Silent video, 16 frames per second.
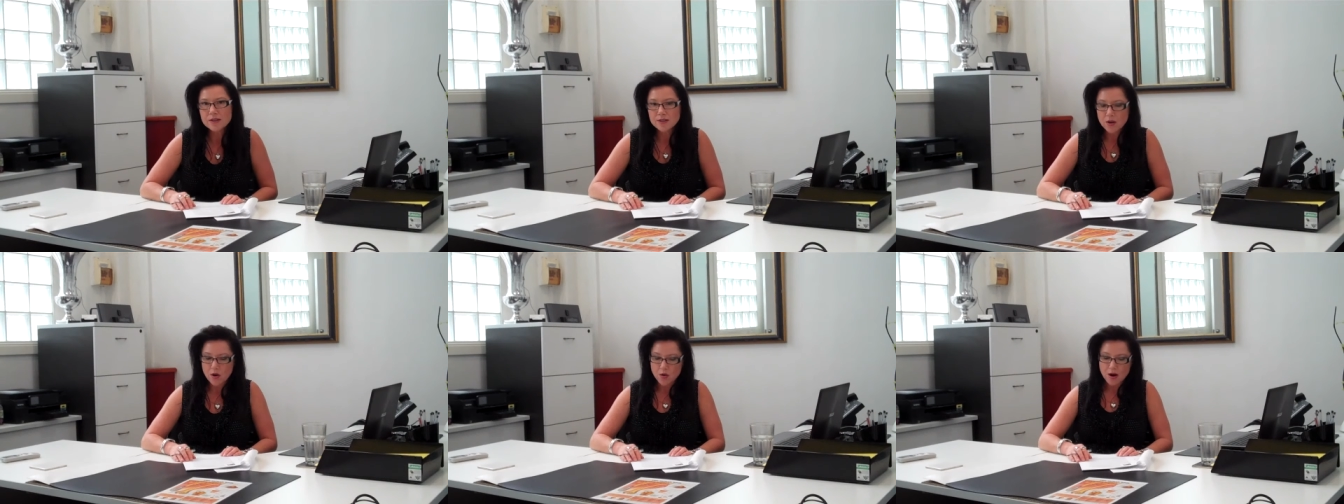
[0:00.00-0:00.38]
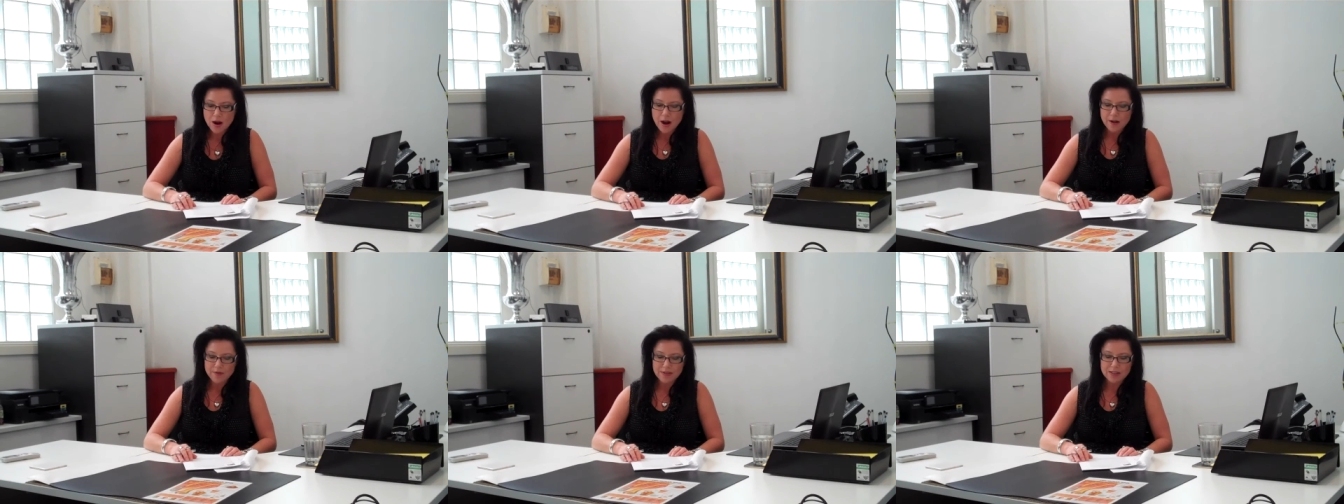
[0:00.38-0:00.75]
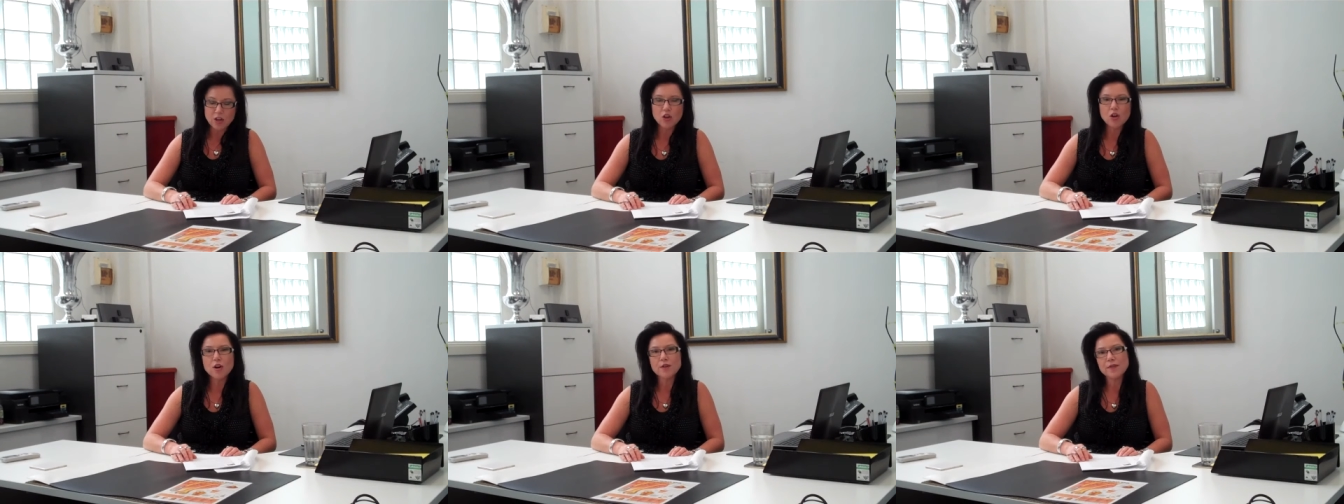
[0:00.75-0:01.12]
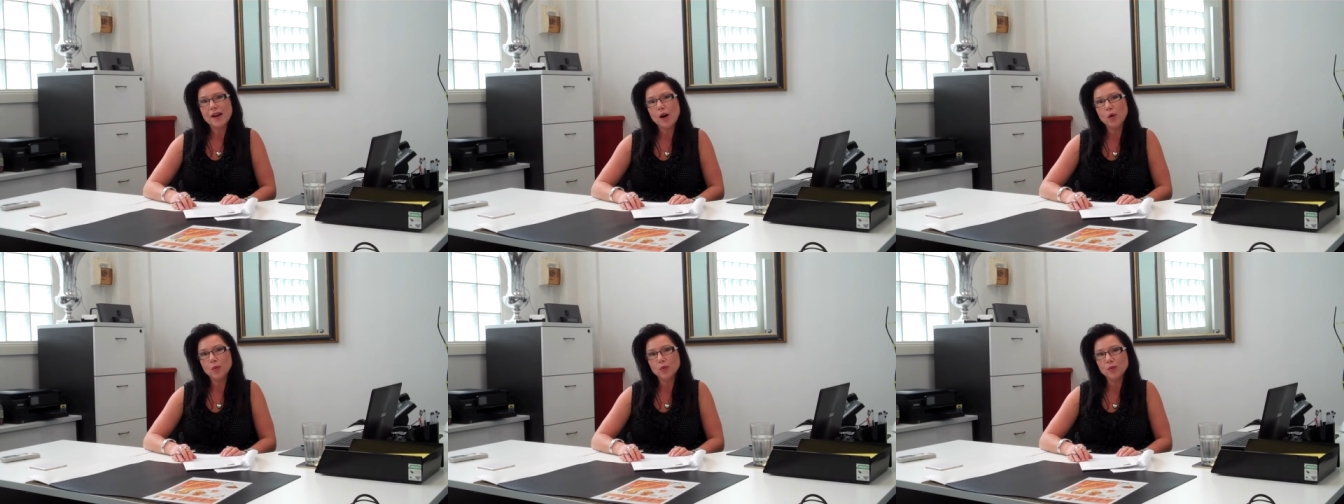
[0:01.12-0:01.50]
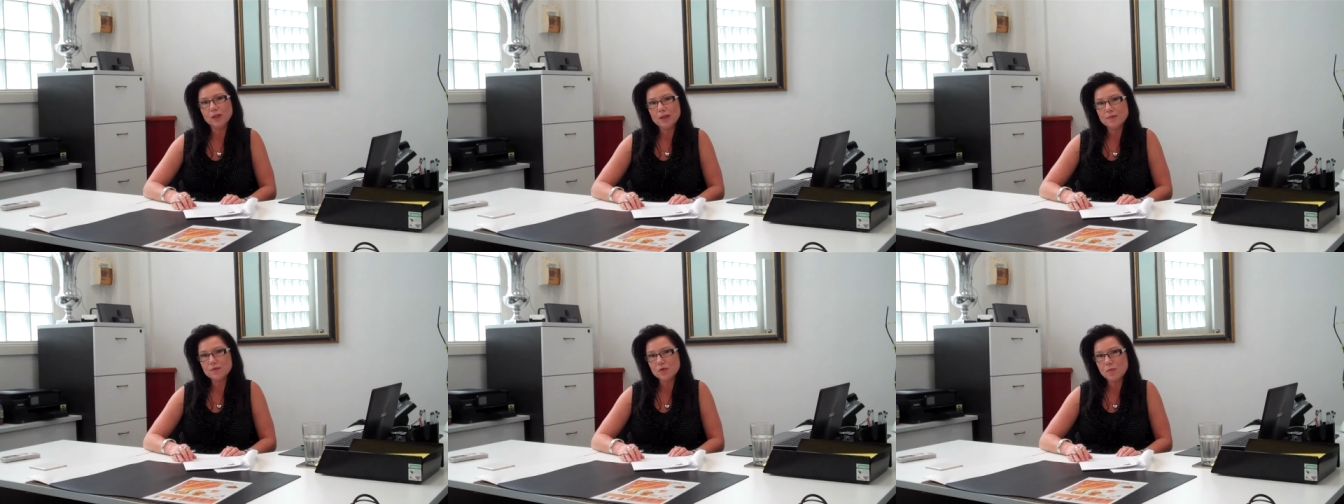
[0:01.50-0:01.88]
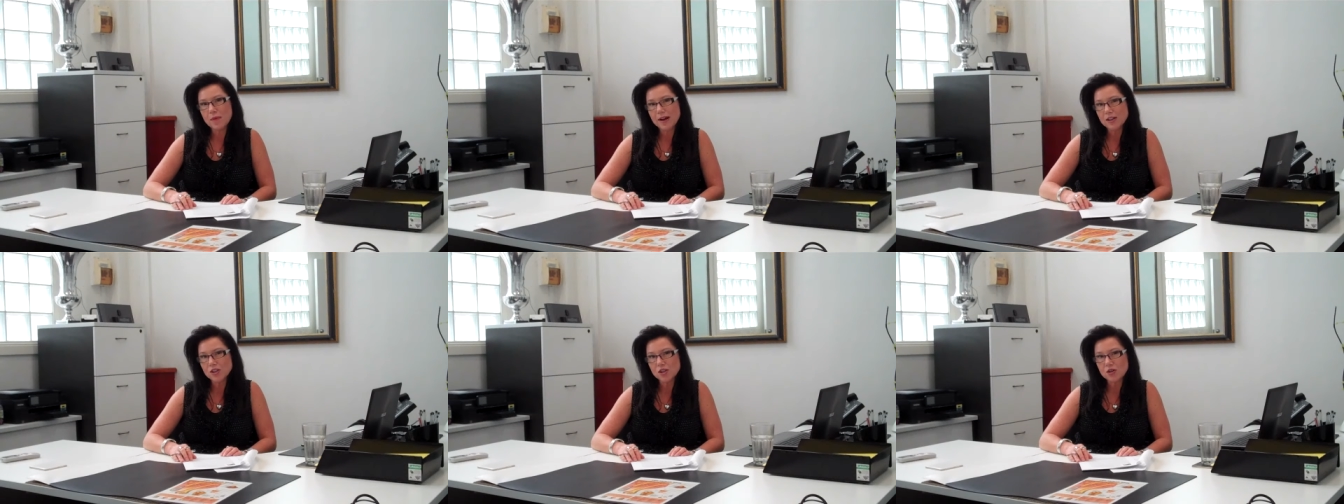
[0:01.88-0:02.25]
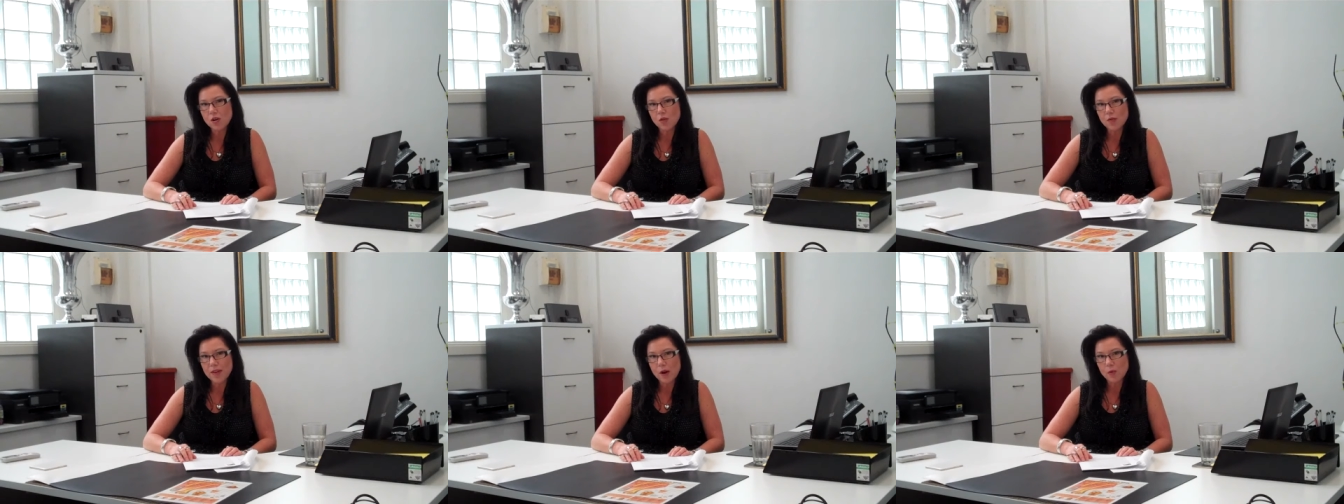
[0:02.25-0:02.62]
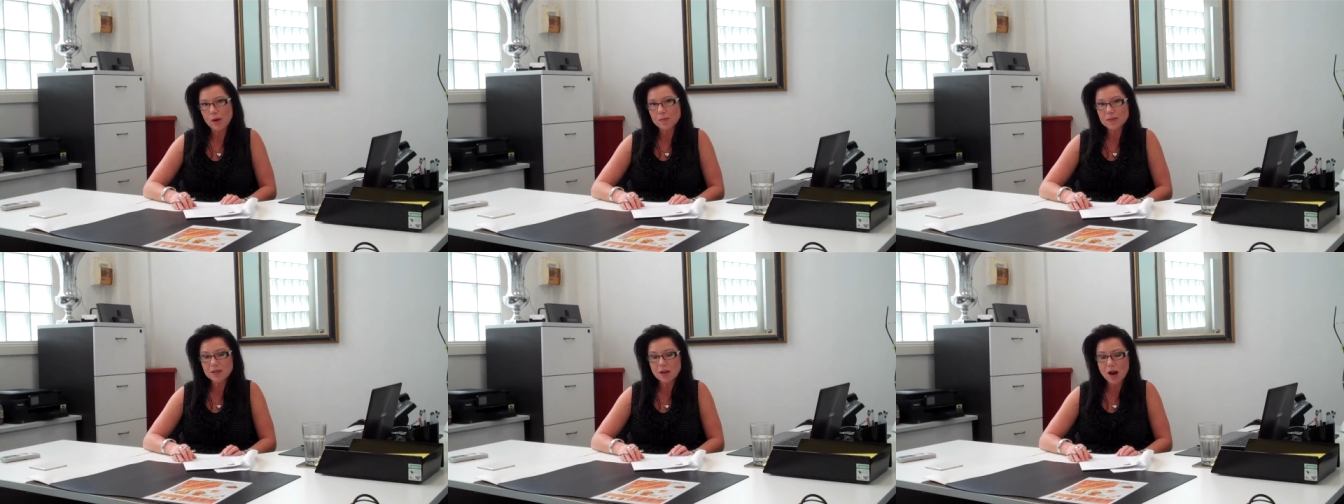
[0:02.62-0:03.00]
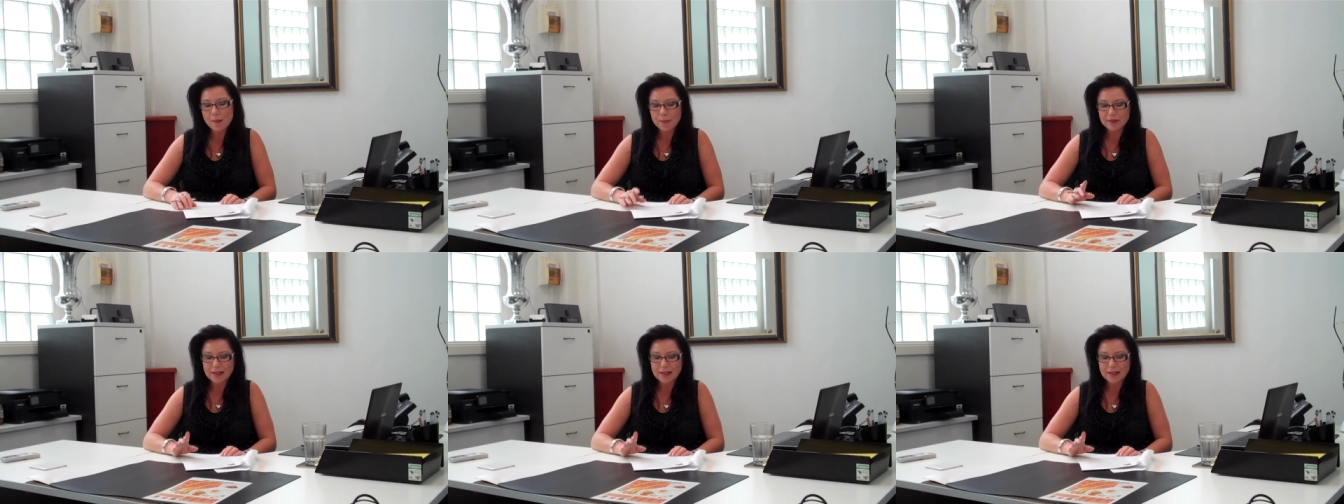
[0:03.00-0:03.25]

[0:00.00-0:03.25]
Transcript: So uh, there's a lot of helpful information on that website,